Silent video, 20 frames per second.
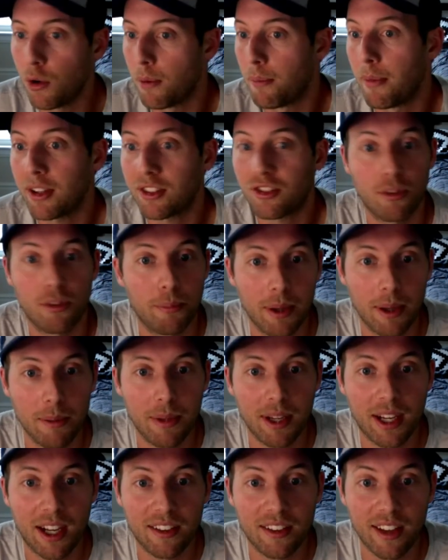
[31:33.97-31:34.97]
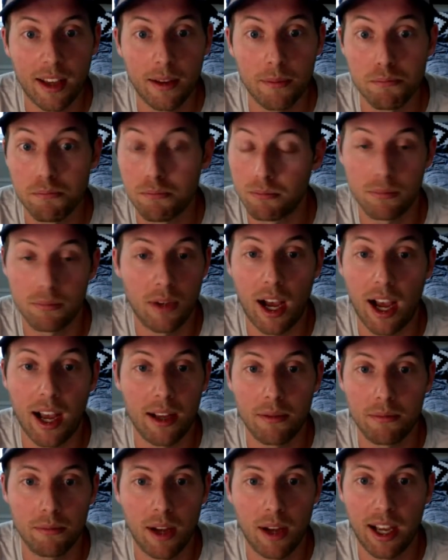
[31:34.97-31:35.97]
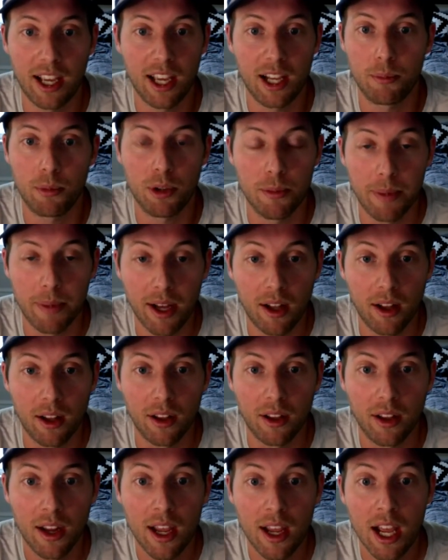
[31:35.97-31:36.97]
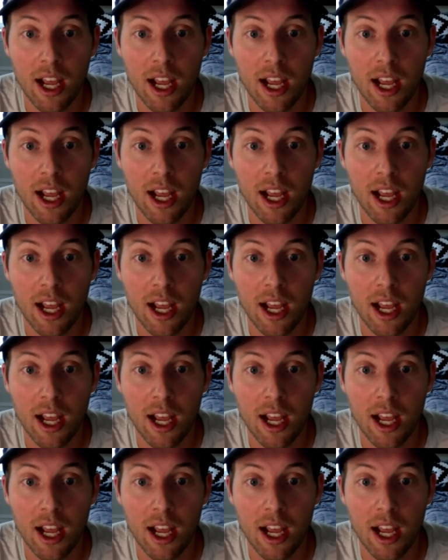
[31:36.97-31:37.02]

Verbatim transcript: It must have been because I I I hit them with a bell.